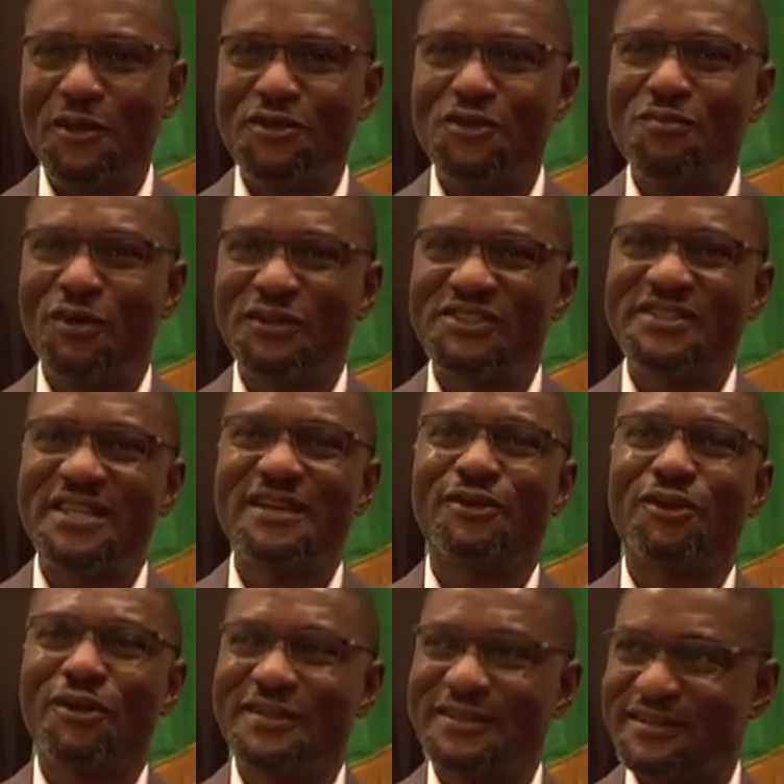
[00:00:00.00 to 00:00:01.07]
you must take
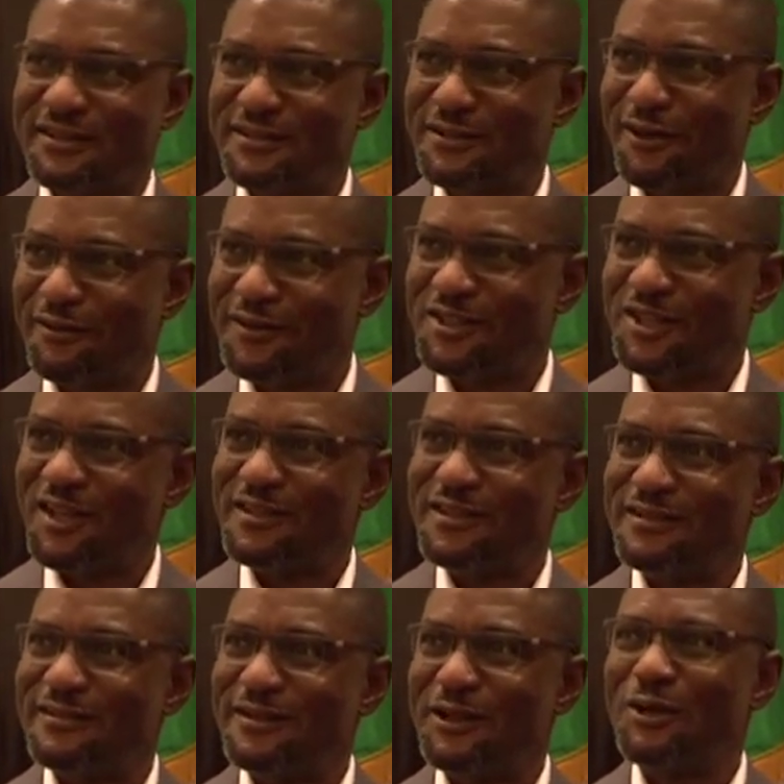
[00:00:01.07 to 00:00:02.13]
cognizance of the
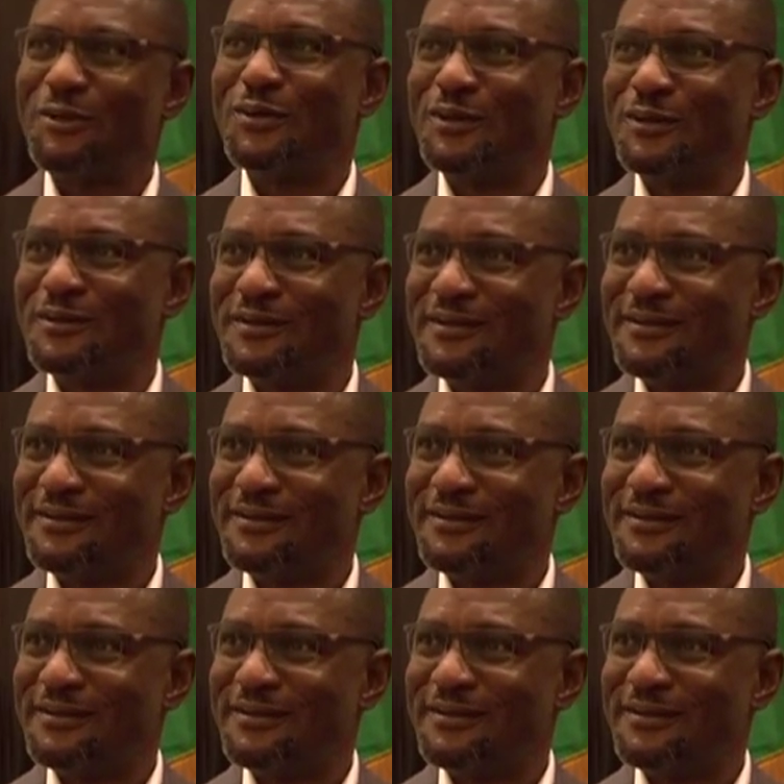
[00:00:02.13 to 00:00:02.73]
changing global